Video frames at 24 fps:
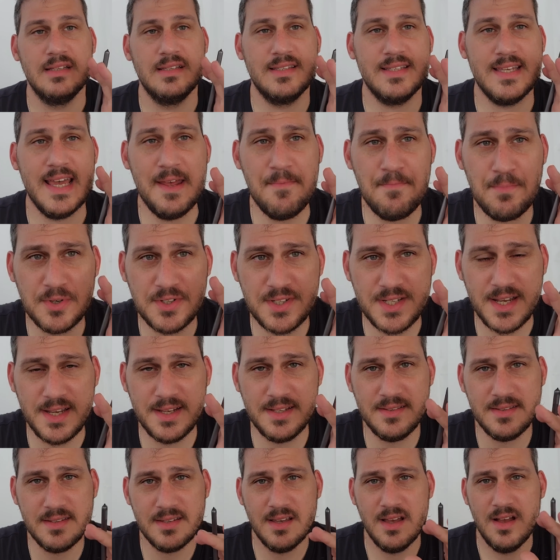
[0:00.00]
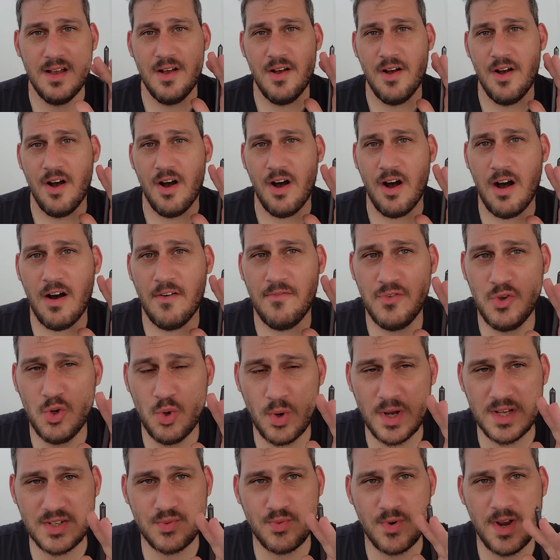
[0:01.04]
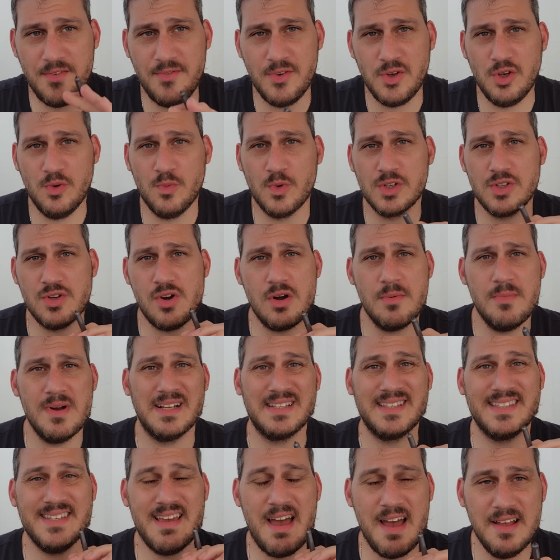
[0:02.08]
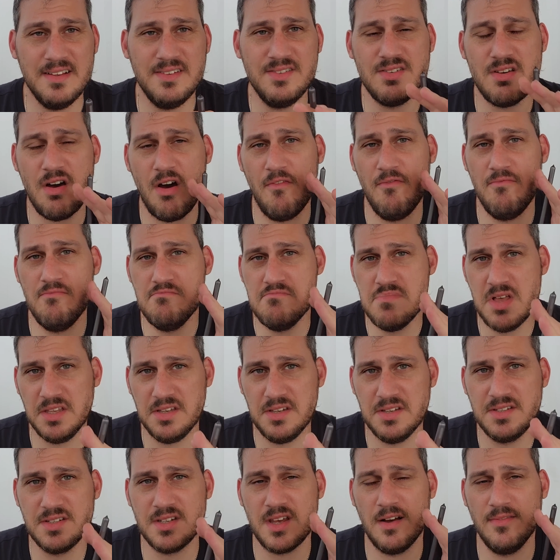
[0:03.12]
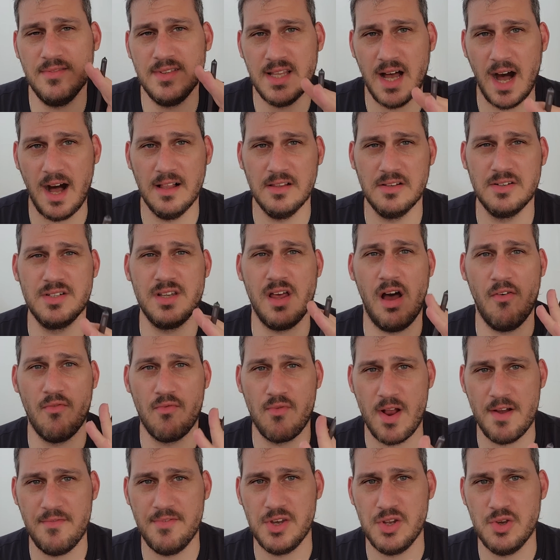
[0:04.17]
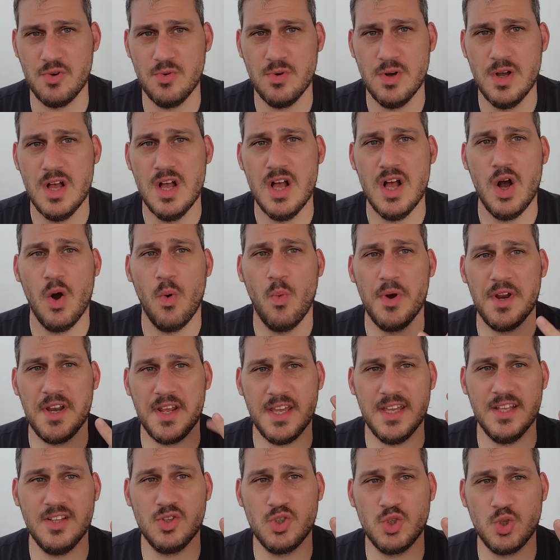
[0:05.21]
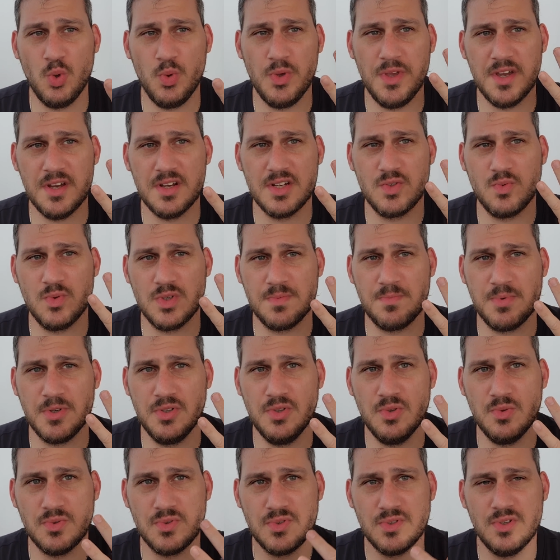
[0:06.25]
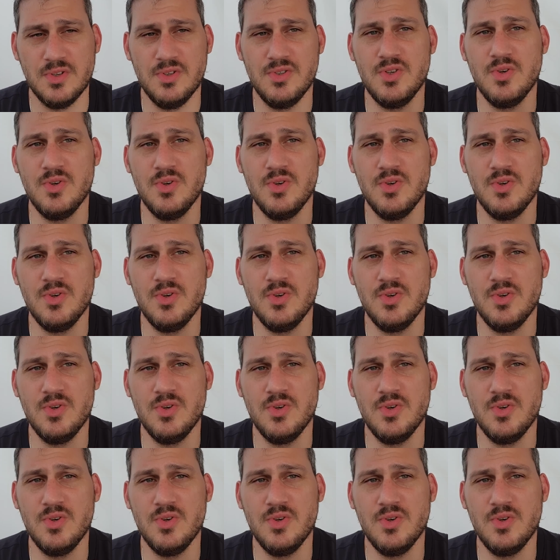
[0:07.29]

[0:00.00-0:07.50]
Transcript: 10% of US revenue, we're talking about tens of millions of dollars of revenue within 2 years was produced.